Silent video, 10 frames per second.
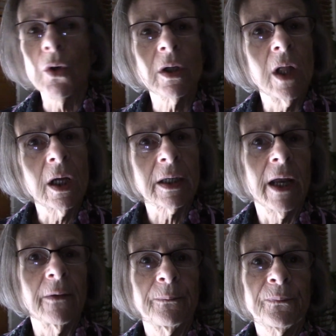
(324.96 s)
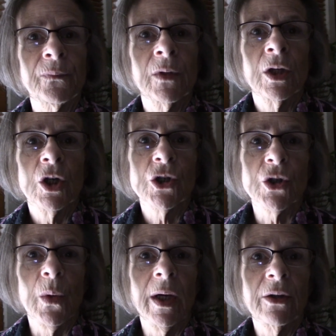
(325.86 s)
o'clock now.
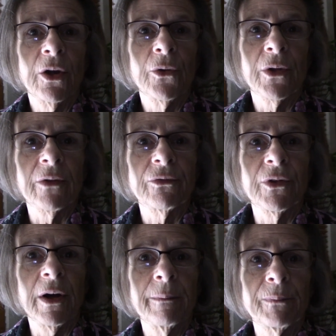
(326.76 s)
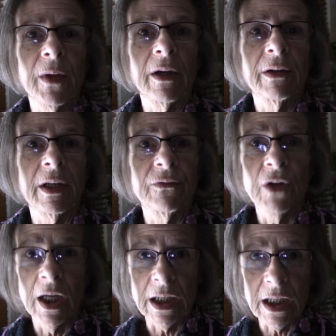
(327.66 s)
So I know that from I have
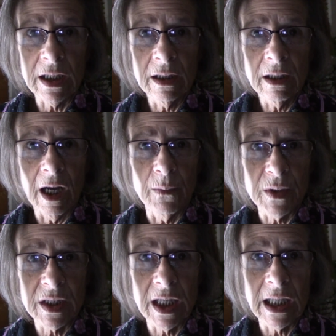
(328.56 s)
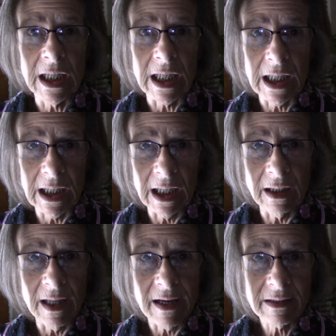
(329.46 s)
not eaten, I was done
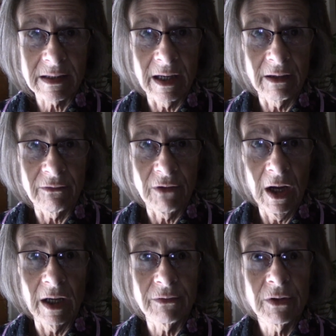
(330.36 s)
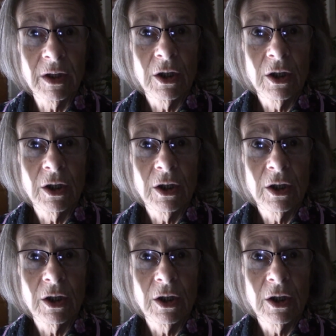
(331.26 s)
eating last night at 5.